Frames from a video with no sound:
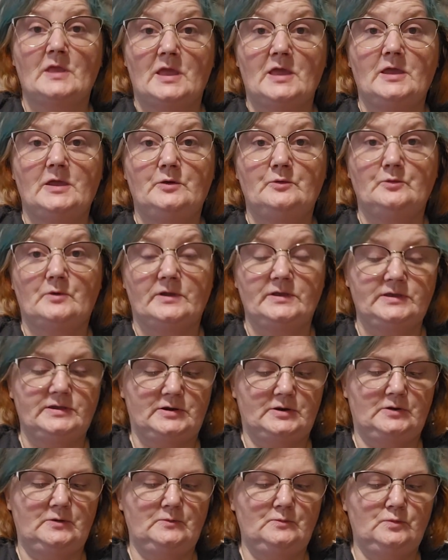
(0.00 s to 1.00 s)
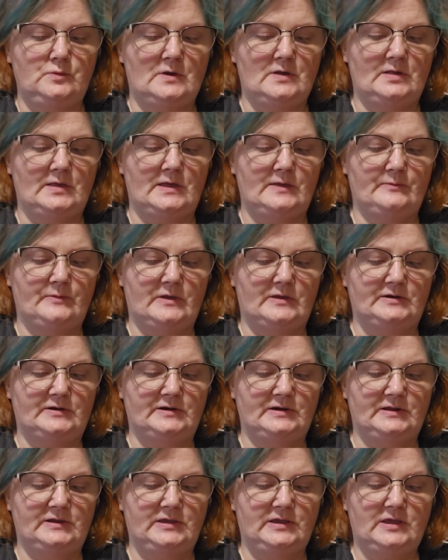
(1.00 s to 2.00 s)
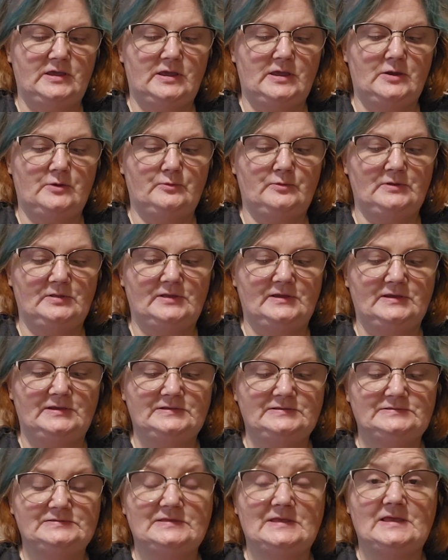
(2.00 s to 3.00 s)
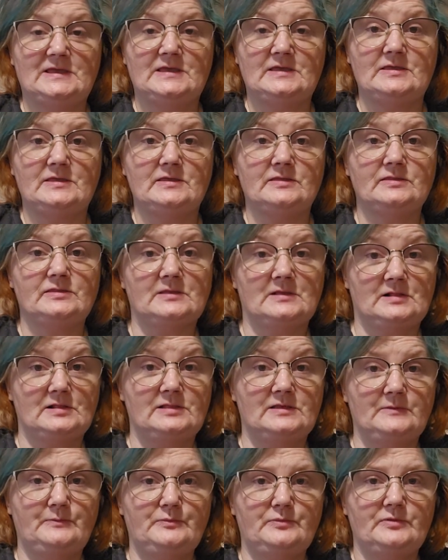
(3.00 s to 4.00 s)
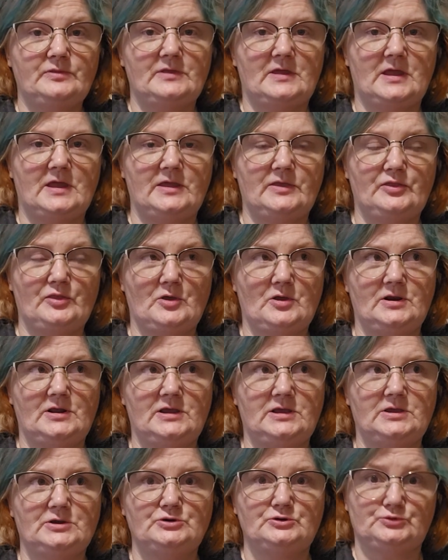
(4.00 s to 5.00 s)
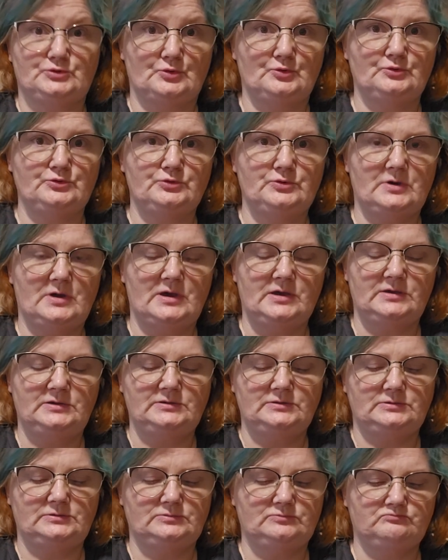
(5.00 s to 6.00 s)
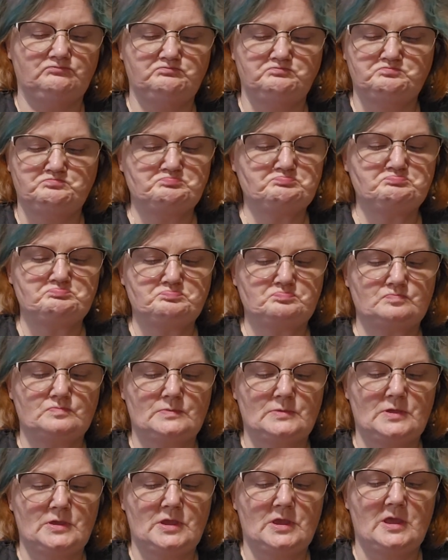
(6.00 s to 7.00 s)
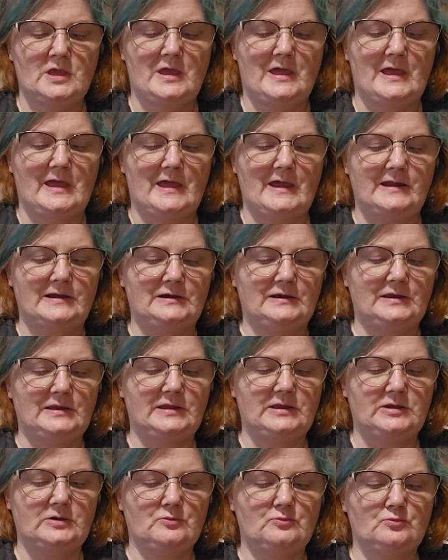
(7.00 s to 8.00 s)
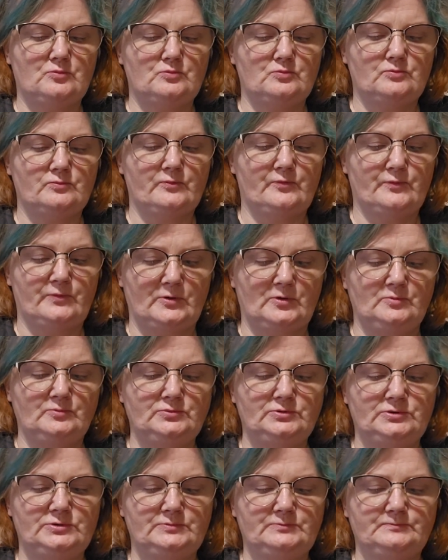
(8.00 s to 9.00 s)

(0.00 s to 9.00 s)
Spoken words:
And right here, while I'm editing it, I realized that the clip that I thought I had shown you guys, I had like filmed,